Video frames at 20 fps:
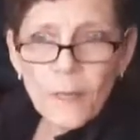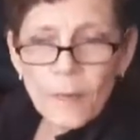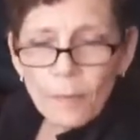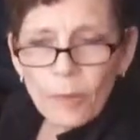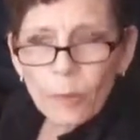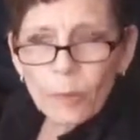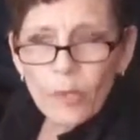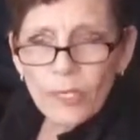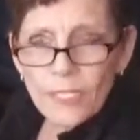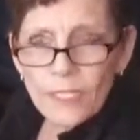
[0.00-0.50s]

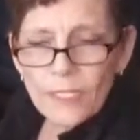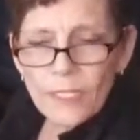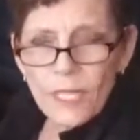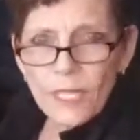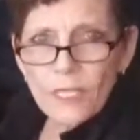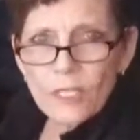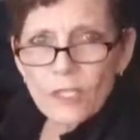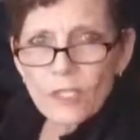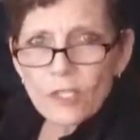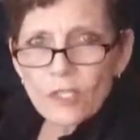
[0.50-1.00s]
But what it
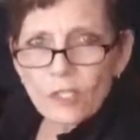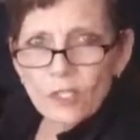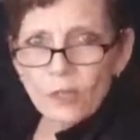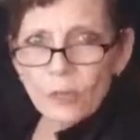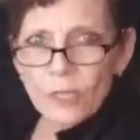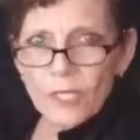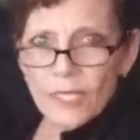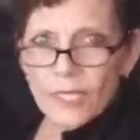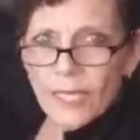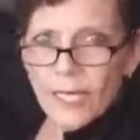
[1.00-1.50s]
does
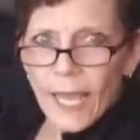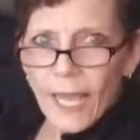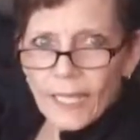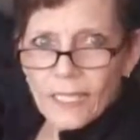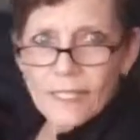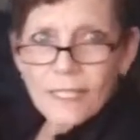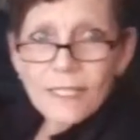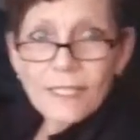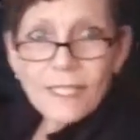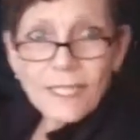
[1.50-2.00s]
do is it
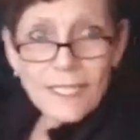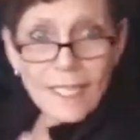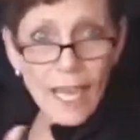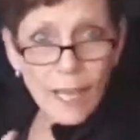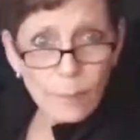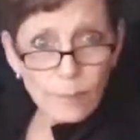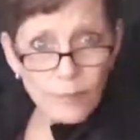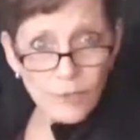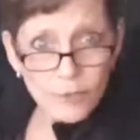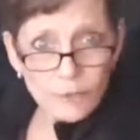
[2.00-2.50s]
adds a depth